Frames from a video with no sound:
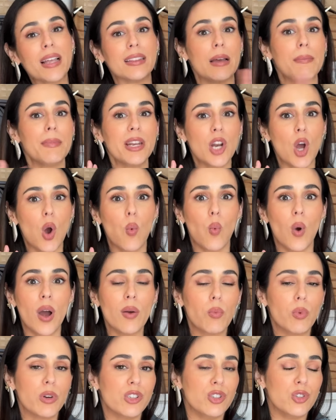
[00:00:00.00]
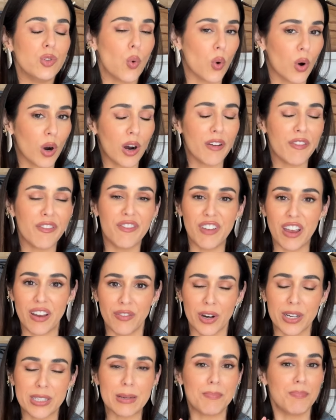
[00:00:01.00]
Let me know what was your
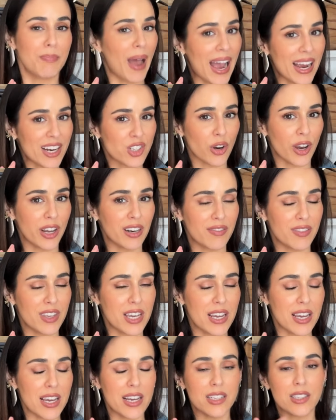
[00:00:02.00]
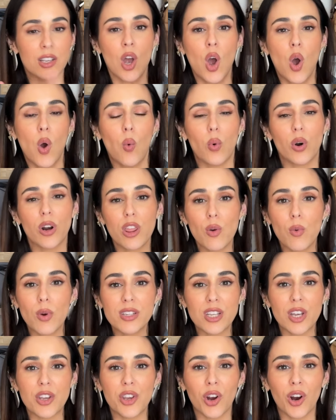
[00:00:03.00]
favorite bag trend of these. What are the ones
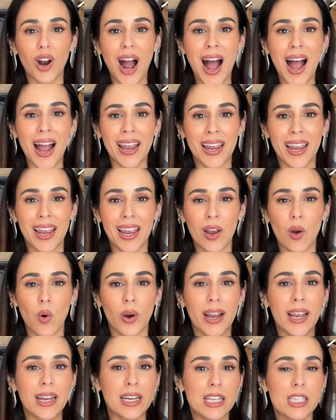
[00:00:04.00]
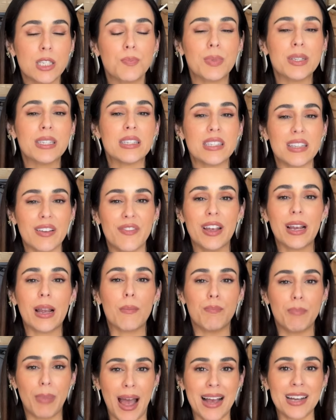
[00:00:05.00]
that you're eyeing, or any
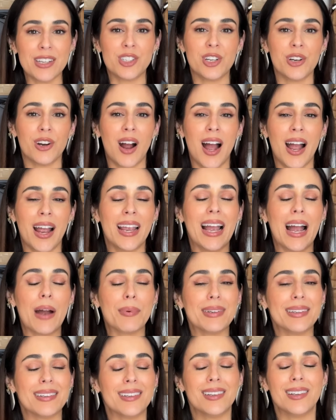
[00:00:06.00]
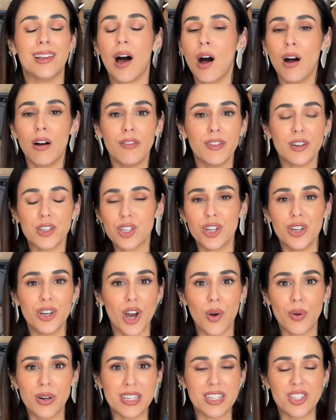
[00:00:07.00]
specific bags you're eyeing? I would love to
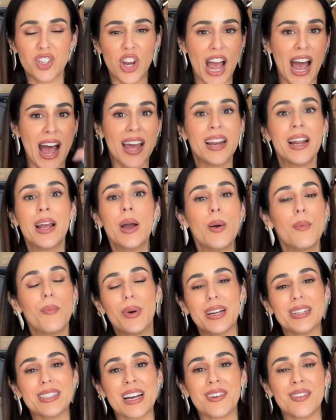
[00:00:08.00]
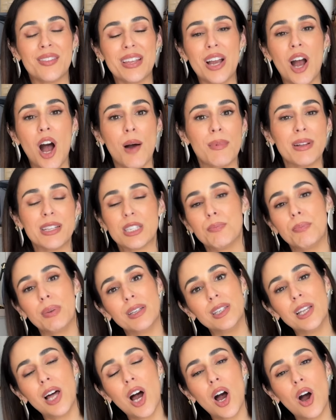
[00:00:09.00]
know and to chat. Put it down in the comments
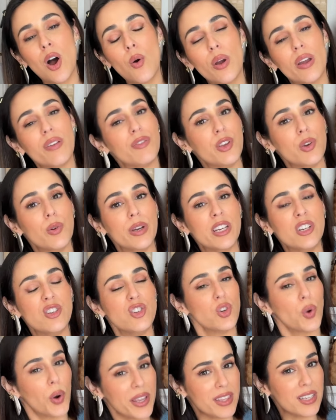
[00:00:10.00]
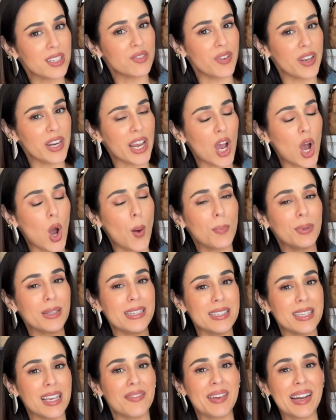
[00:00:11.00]
below. If you enjoyed this video,
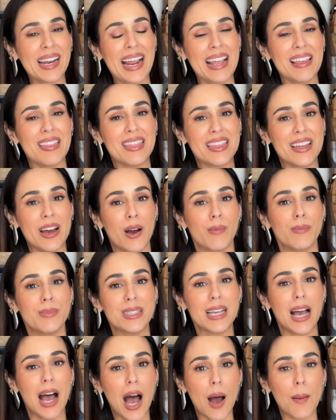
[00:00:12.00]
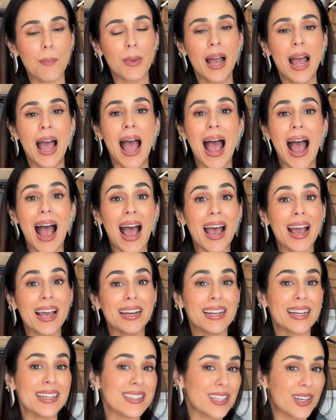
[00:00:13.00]
please give it a thumbs up and
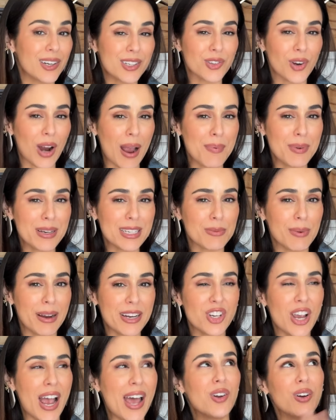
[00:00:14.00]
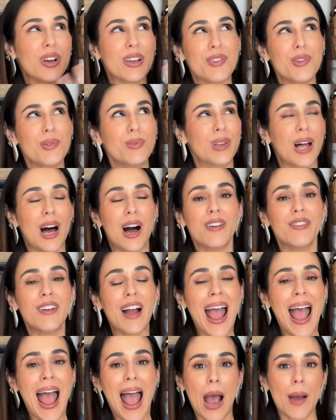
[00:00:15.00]
consider subscribing to my channel if you love
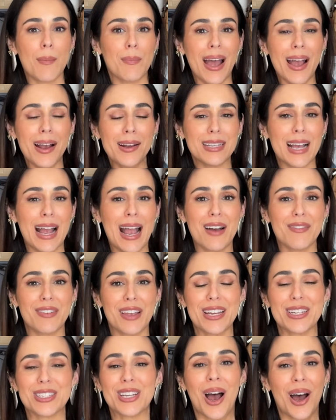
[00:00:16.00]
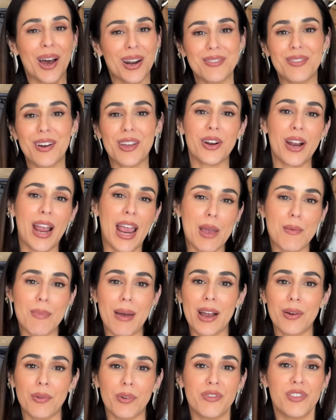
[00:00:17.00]
handbags. I have a ton of other
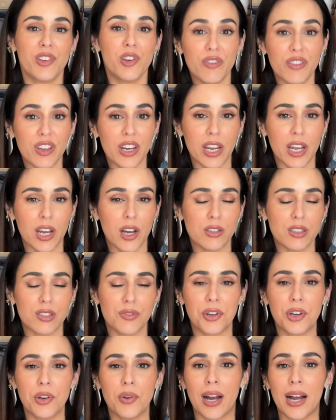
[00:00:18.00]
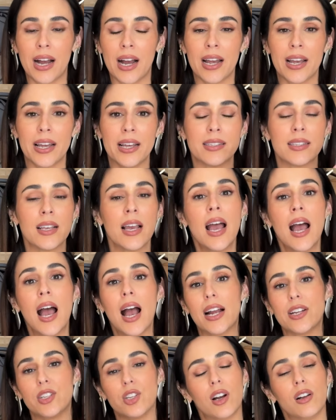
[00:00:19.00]
handbag review videos for you guys.
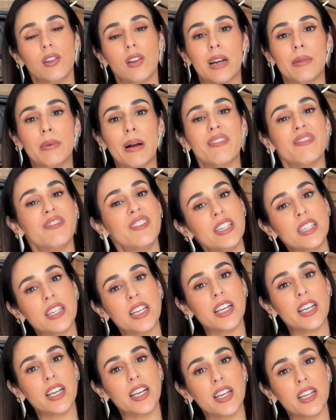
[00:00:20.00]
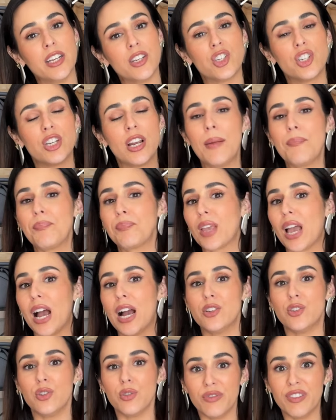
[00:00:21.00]
I talk a lot about vintage. I
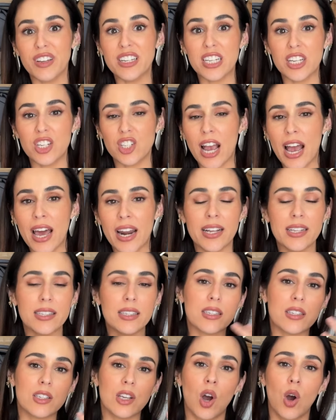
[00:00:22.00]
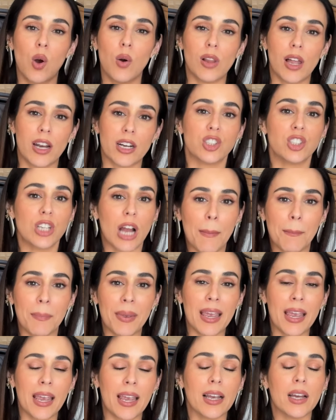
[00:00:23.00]
do vintage edits, so a lot of
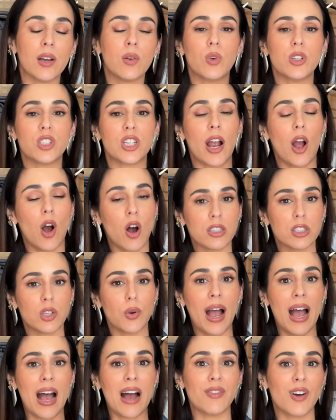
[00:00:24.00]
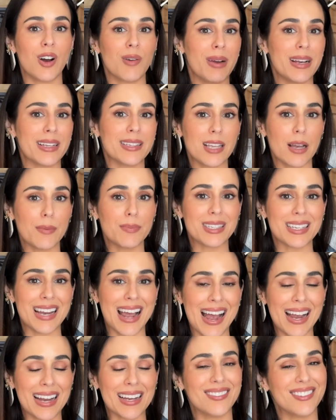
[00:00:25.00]
shopping, which I also have on my
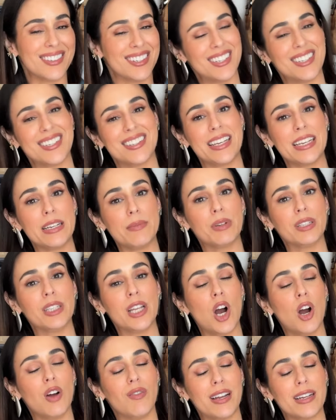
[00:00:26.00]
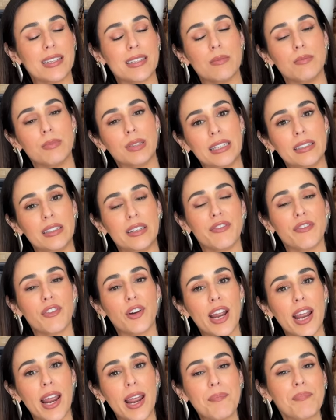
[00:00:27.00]
Substack, which is linked below. That is completely
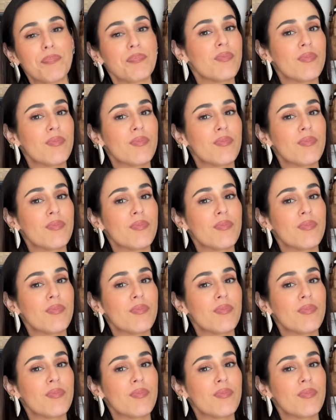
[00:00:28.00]
free.